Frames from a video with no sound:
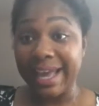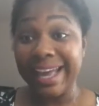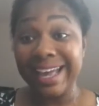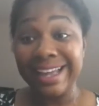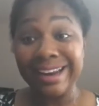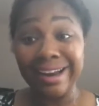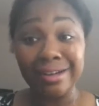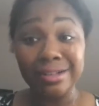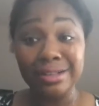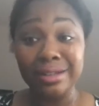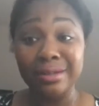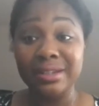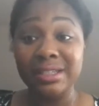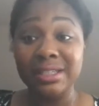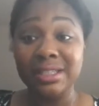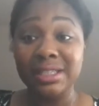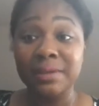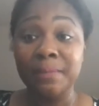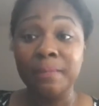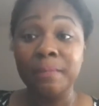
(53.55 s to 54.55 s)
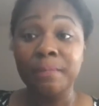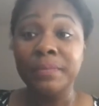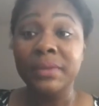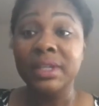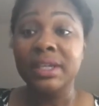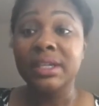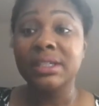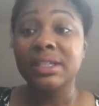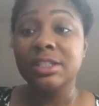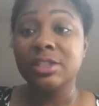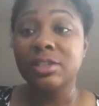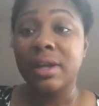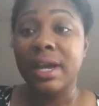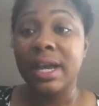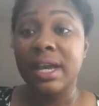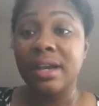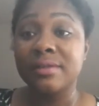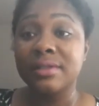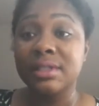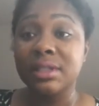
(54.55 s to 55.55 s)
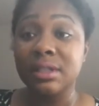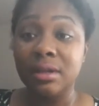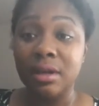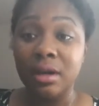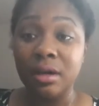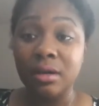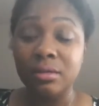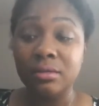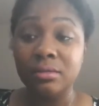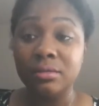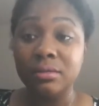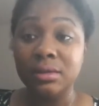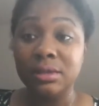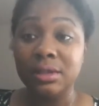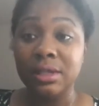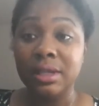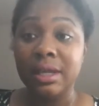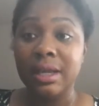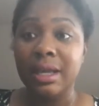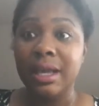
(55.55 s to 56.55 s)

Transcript: And also this conditioner has silicones,